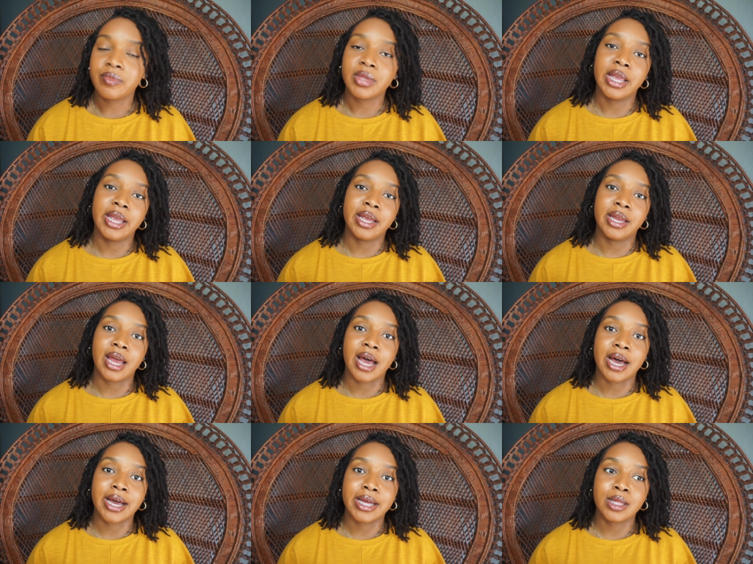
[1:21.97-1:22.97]
And
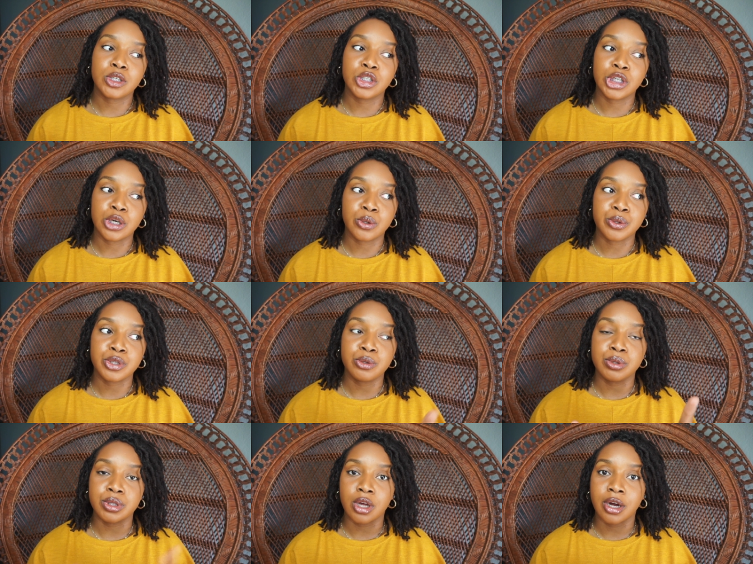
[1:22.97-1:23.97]
I chose to
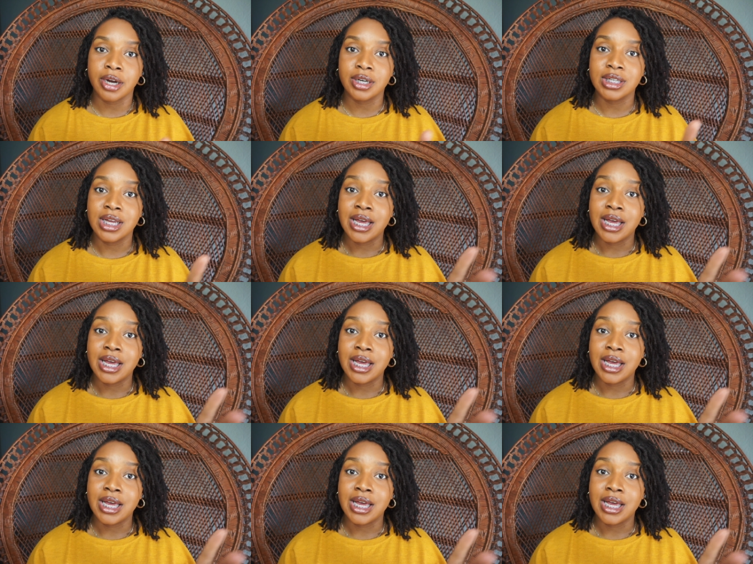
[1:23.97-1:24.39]
start